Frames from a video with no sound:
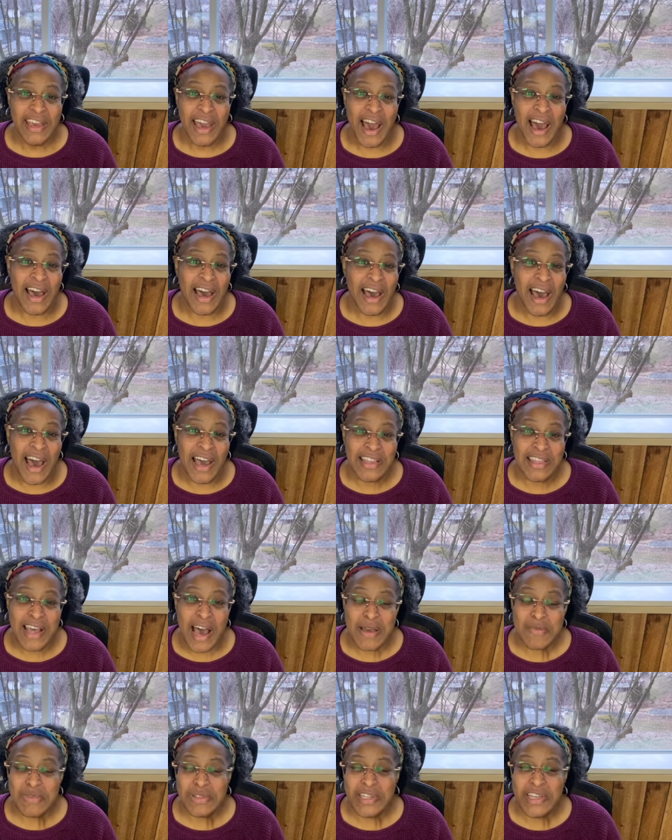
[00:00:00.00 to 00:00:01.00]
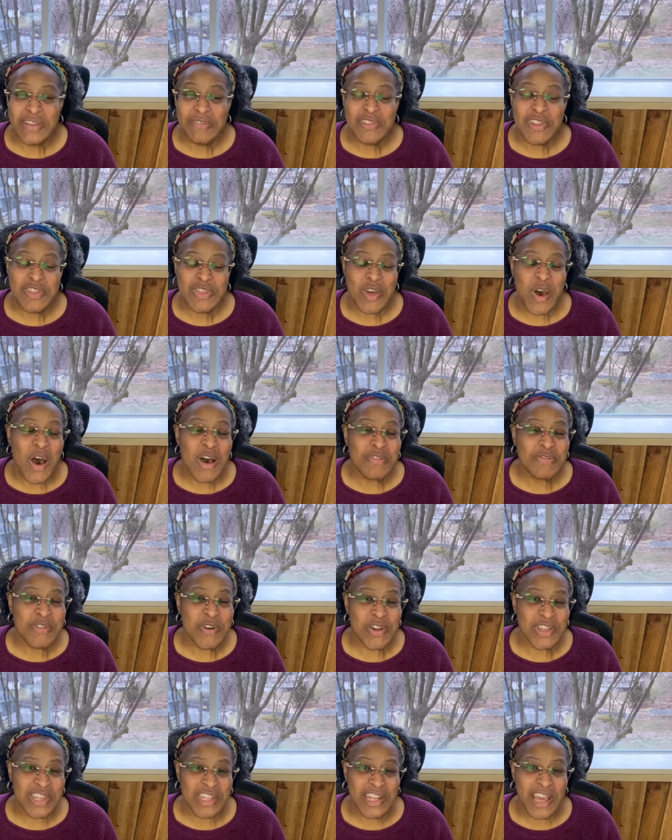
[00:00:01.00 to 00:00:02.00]
Uh, I, I, believe the thought
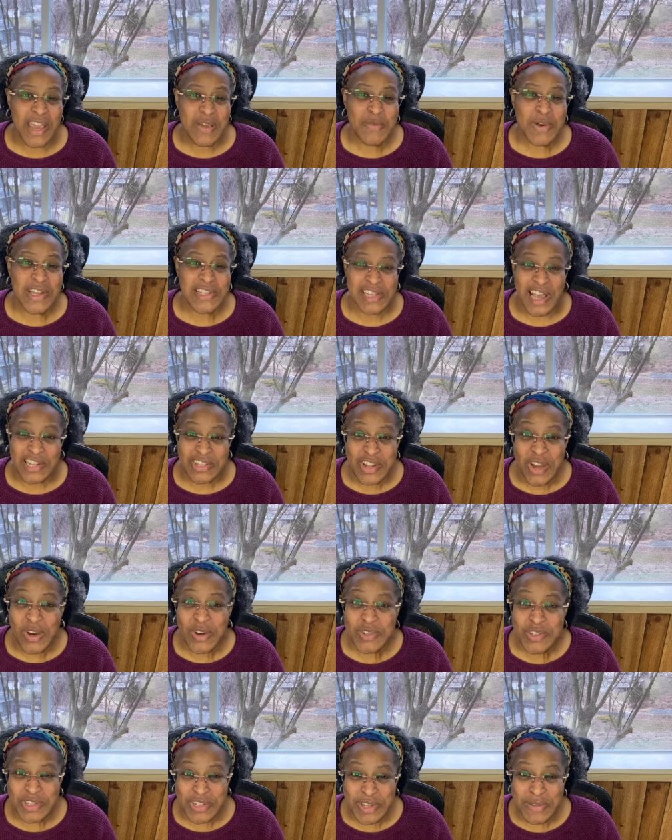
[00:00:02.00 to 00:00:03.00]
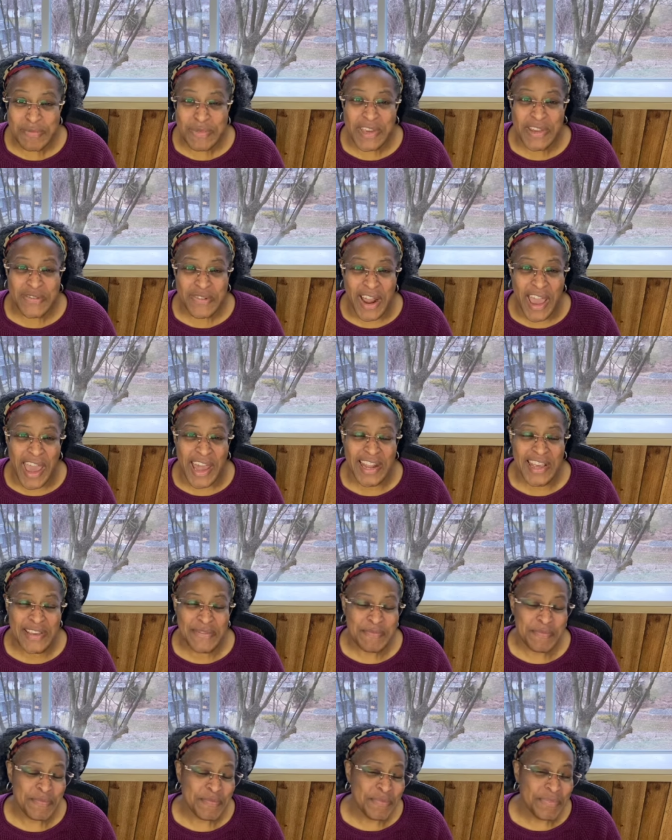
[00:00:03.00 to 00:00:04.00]
for the day was, I told you to be
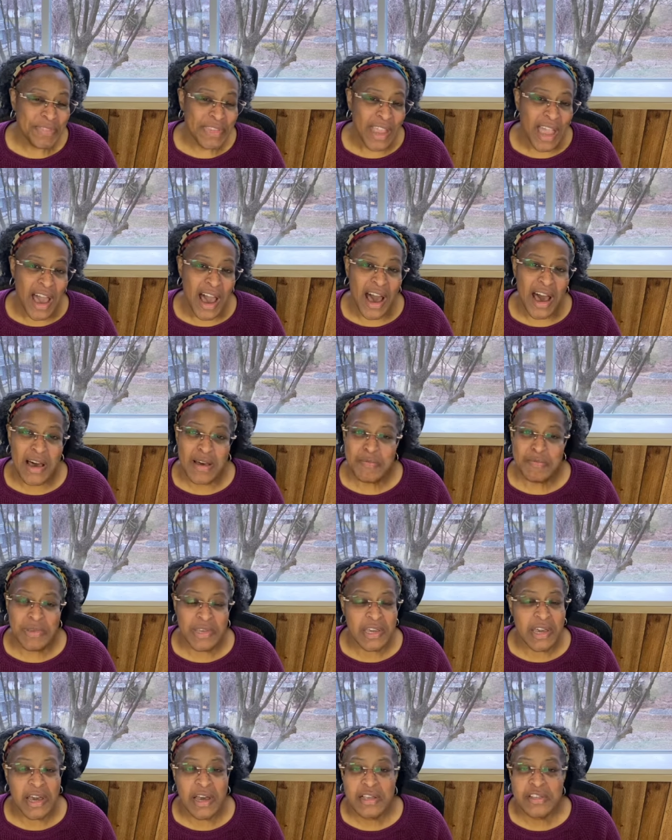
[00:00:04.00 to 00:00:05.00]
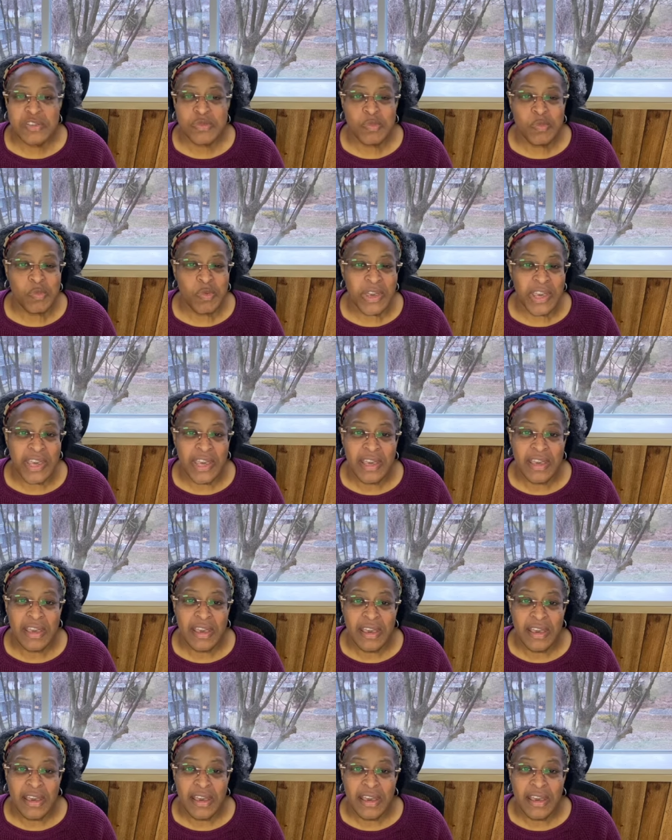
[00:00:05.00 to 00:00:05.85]
ready uh, because we